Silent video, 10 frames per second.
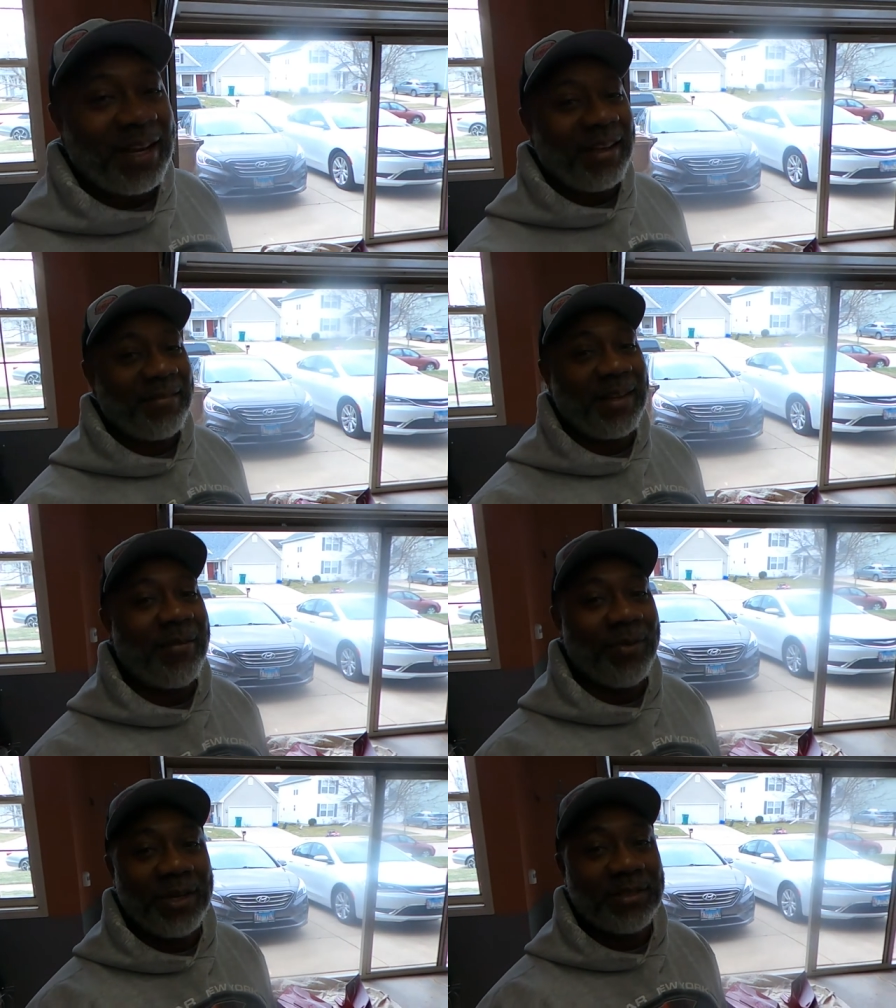they they
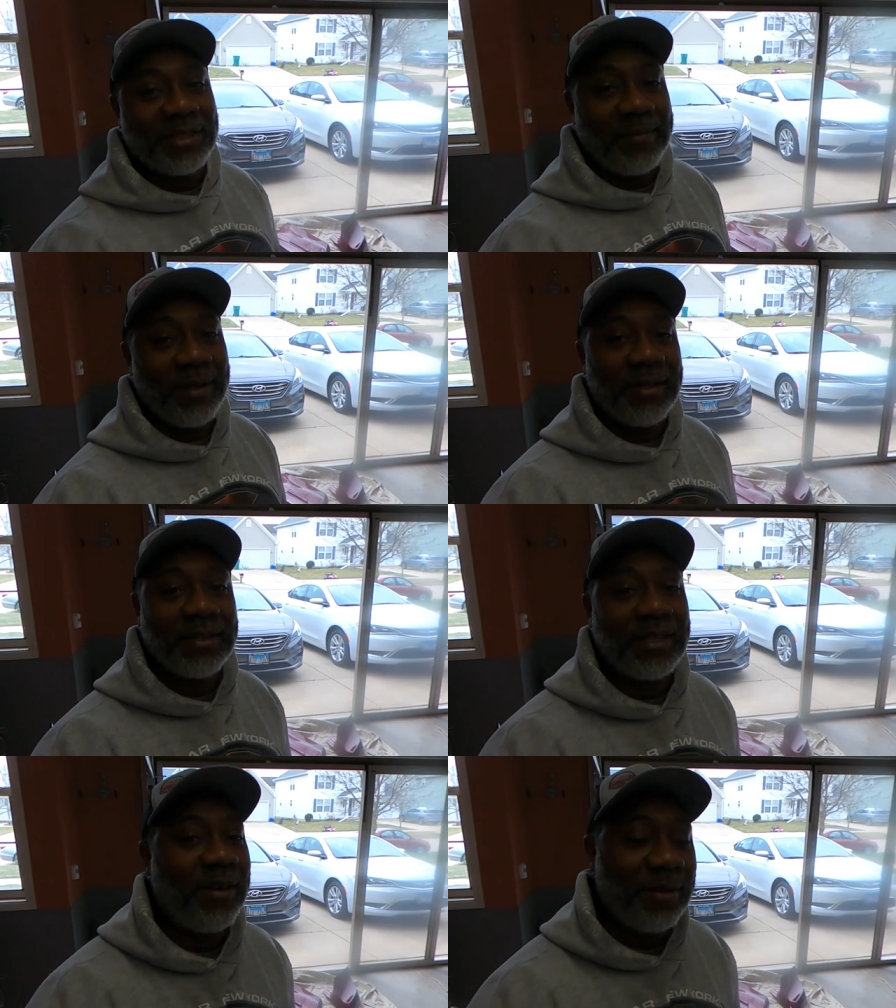real similar.
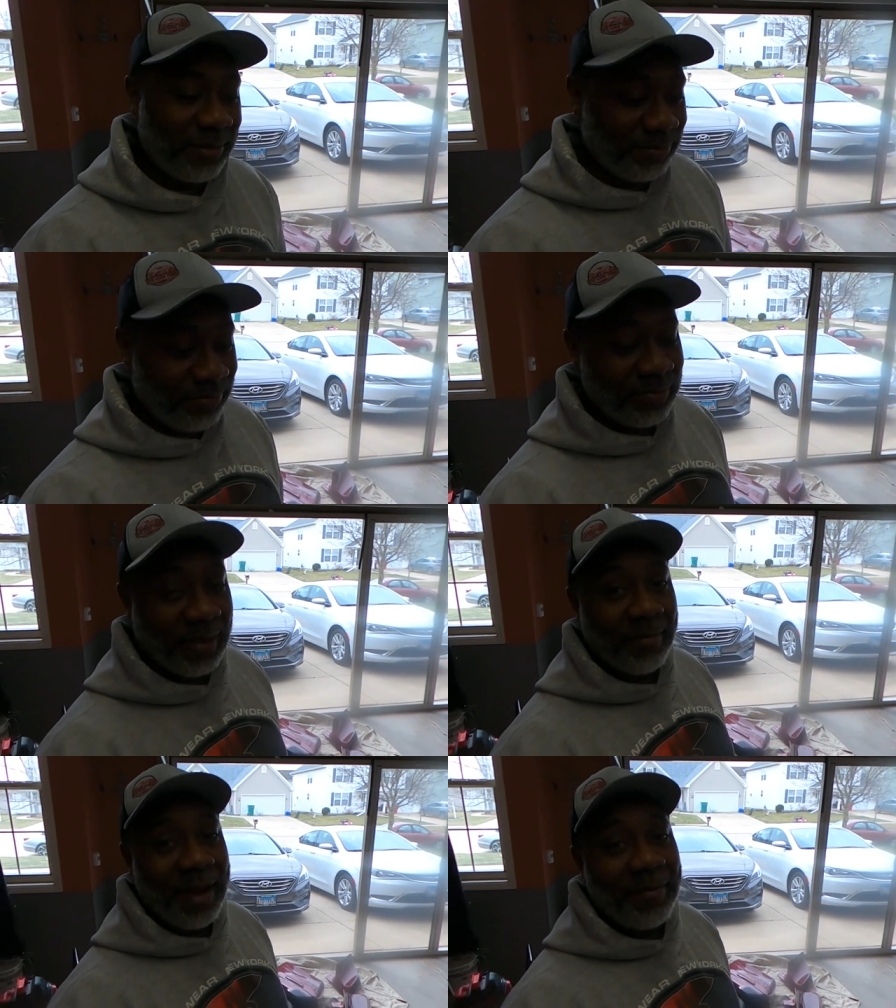So
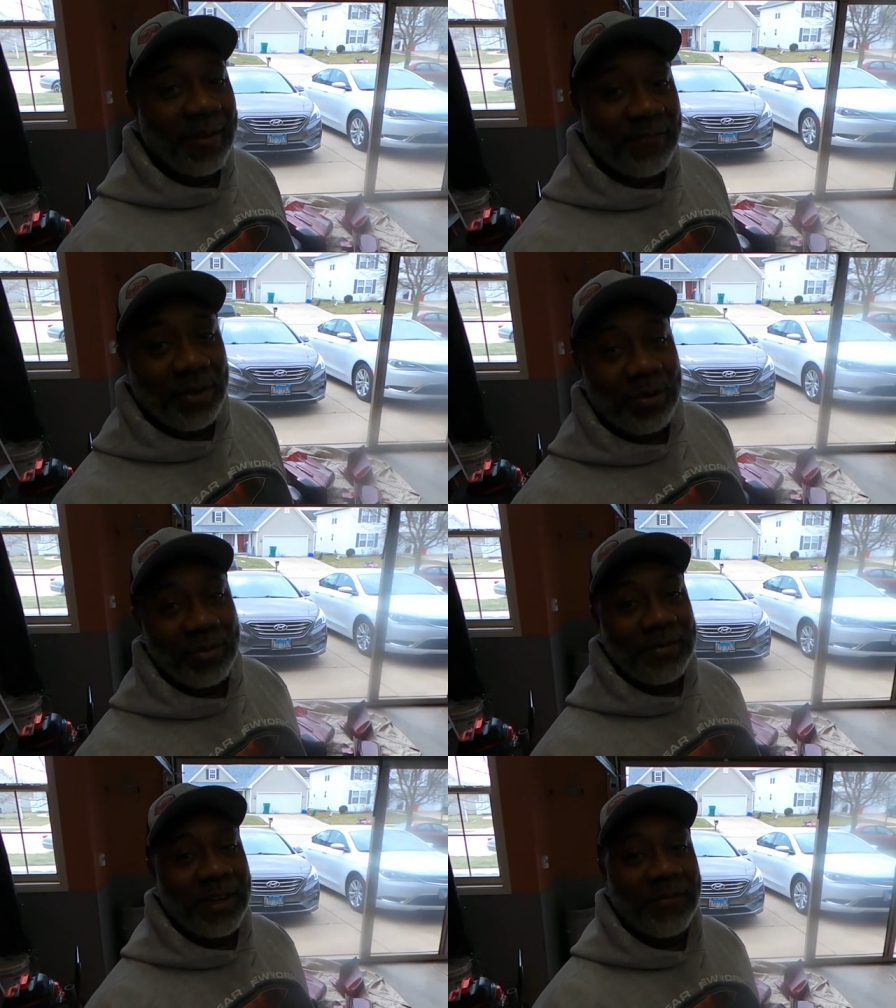might be a few
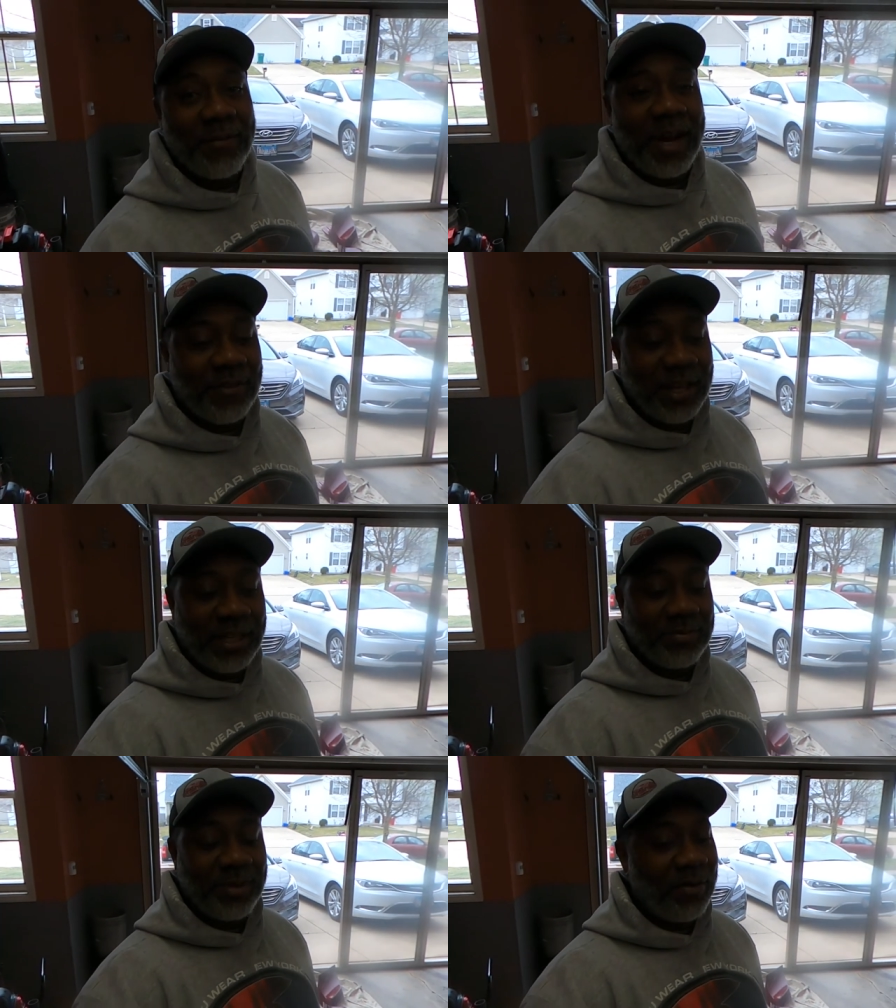different
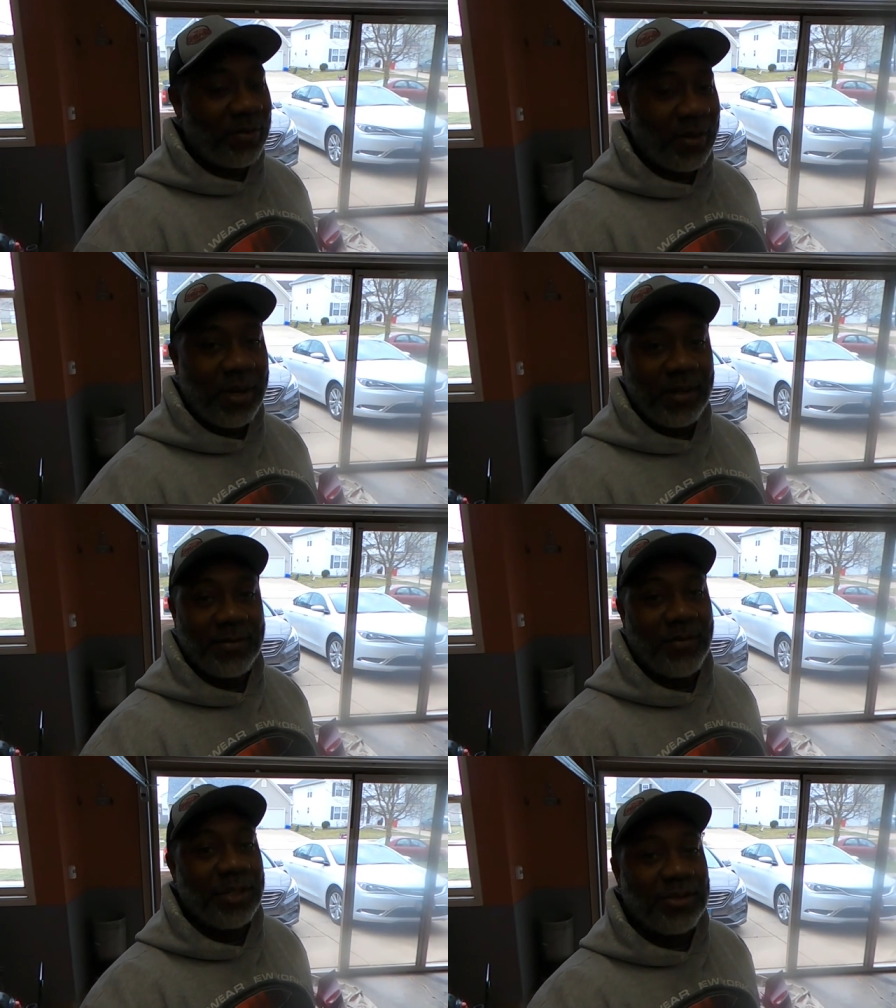modifications, but overall,
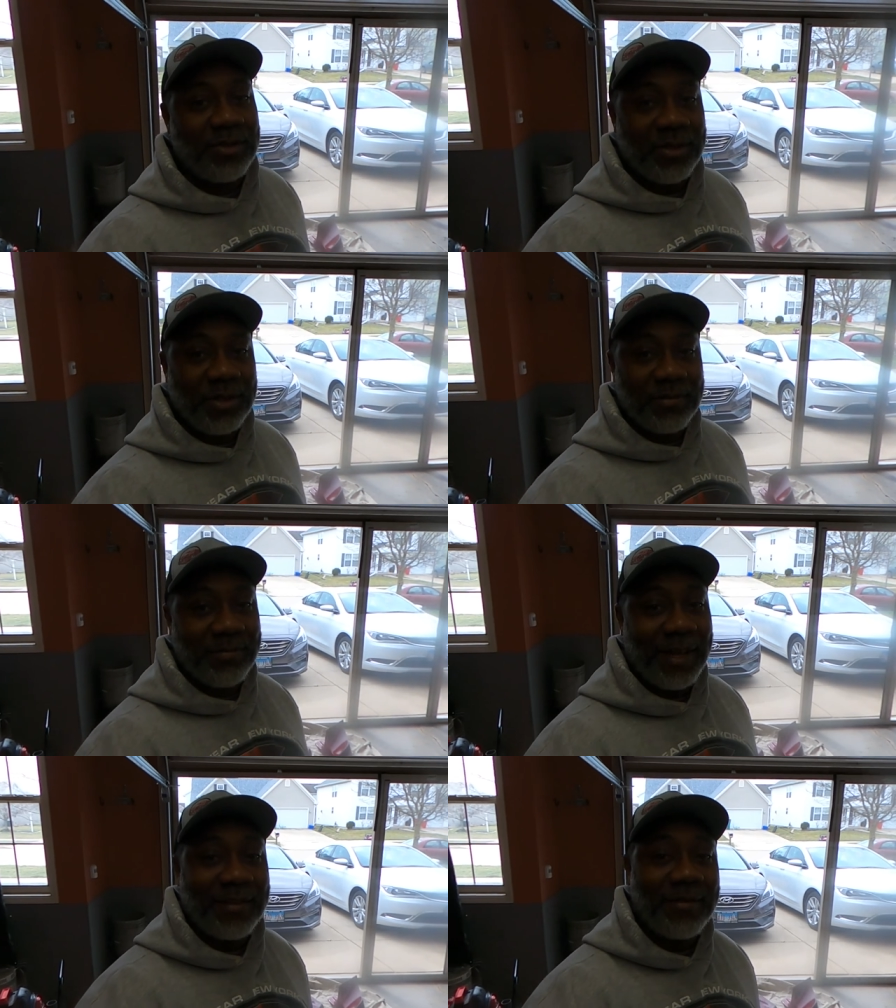once you do it,
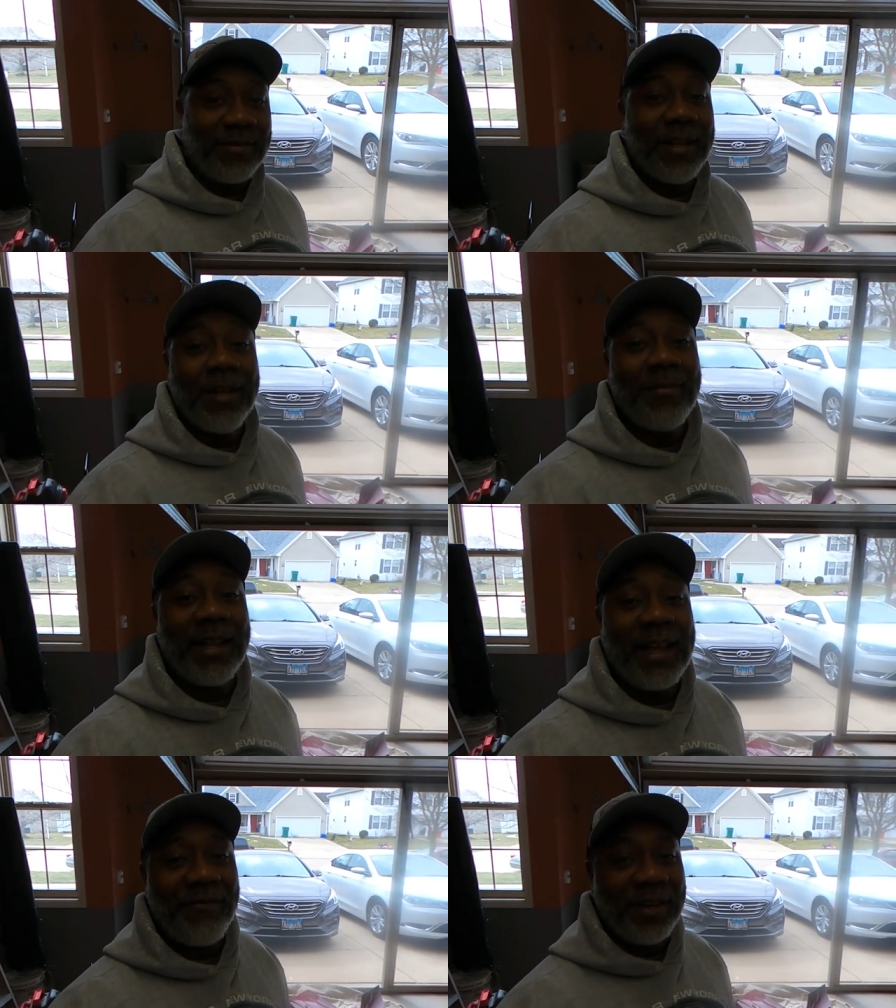about
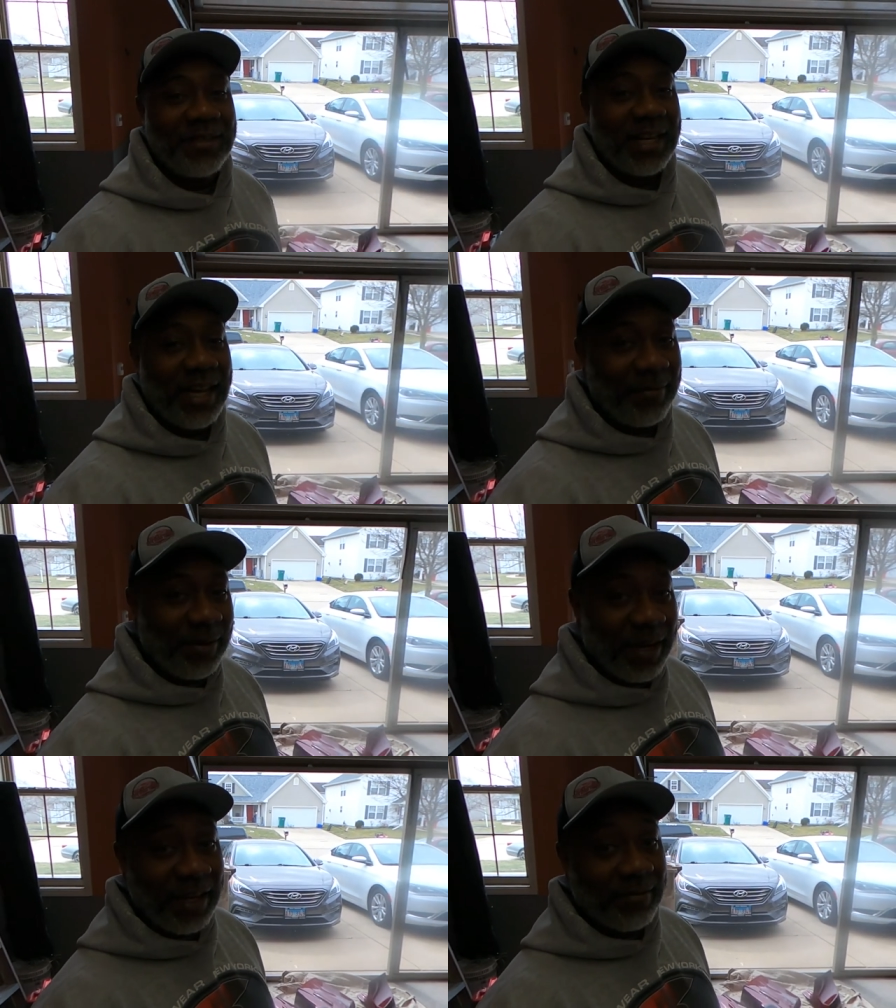by that fifth time,
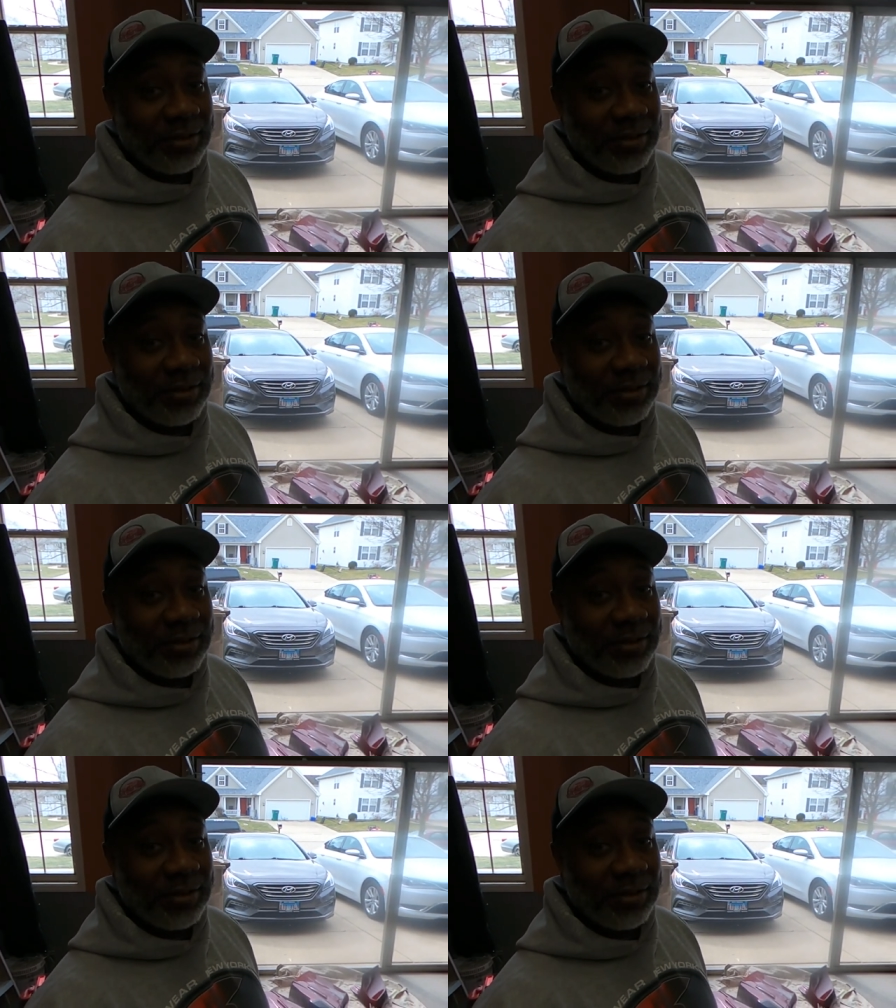you ain't even